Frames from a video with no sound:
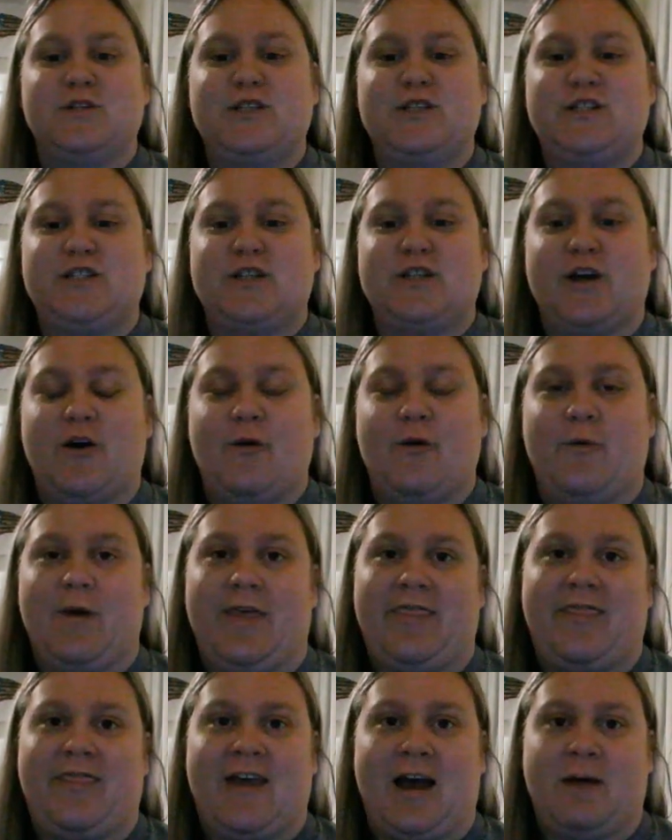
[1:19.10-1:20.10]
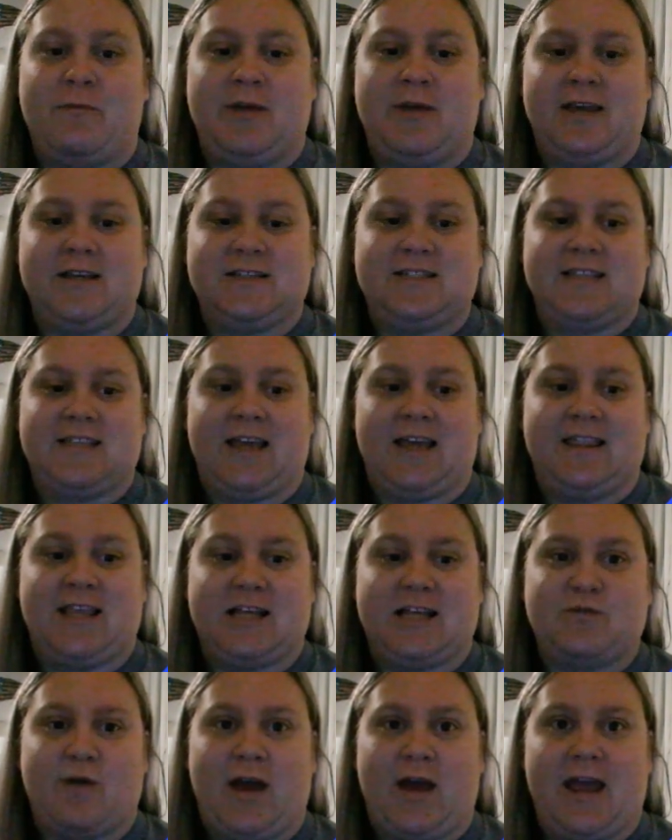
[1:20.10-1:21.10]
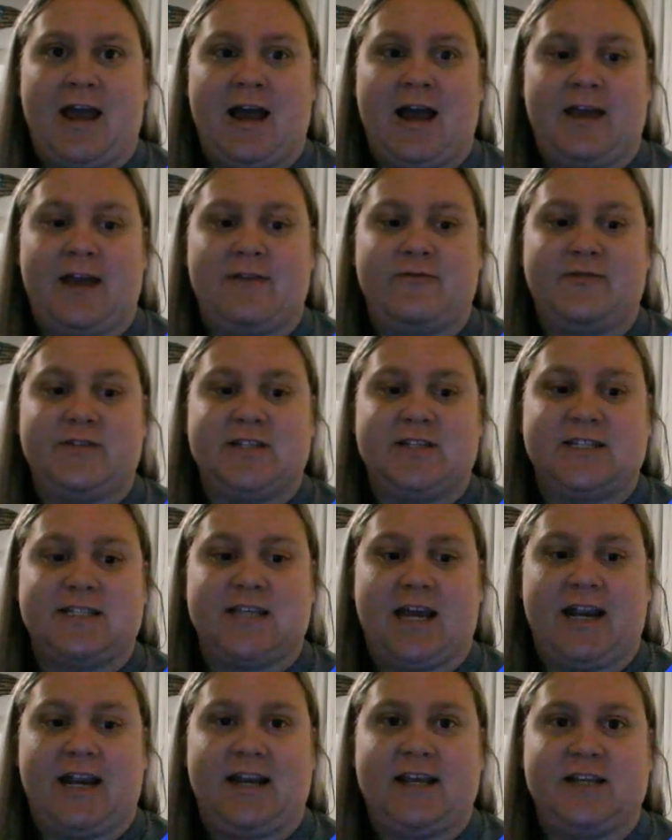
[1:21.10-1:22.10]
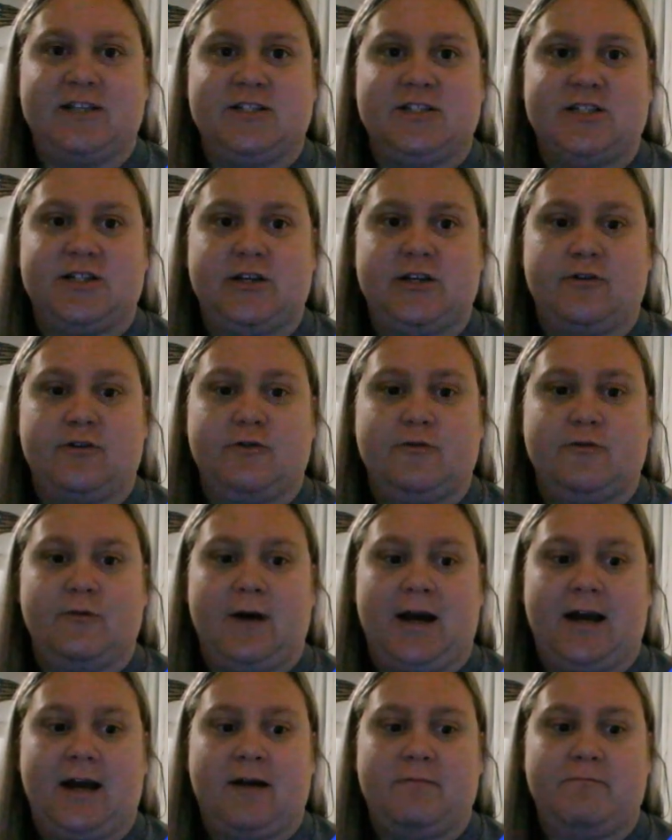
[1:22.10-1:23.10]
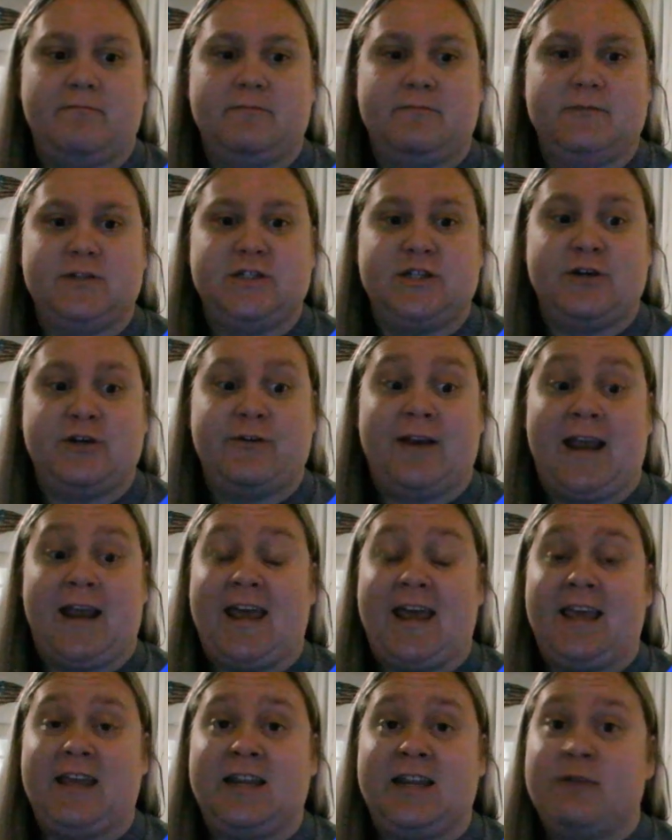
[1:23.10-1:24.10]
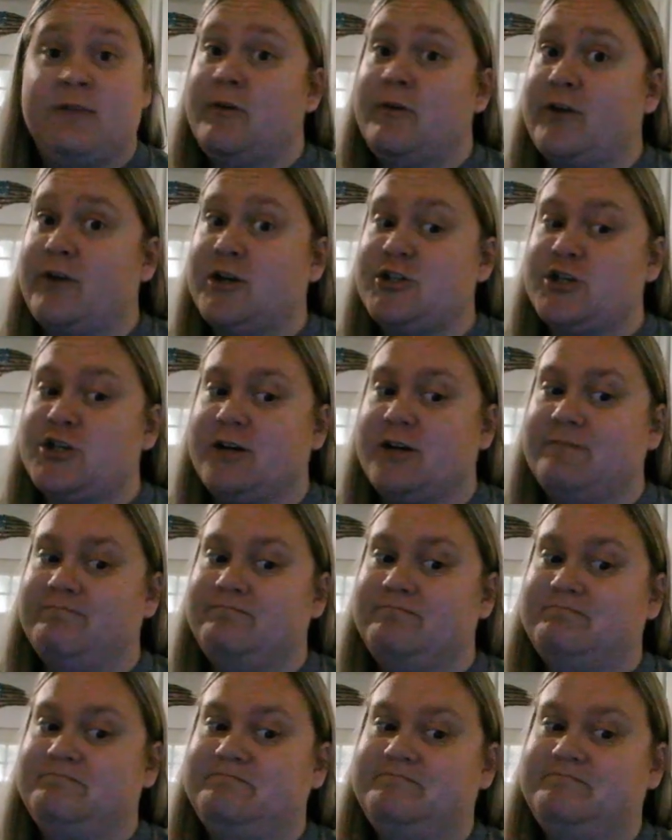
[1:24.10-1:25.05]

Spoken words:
So with that being said, that's why I've decided to do an AED refresher.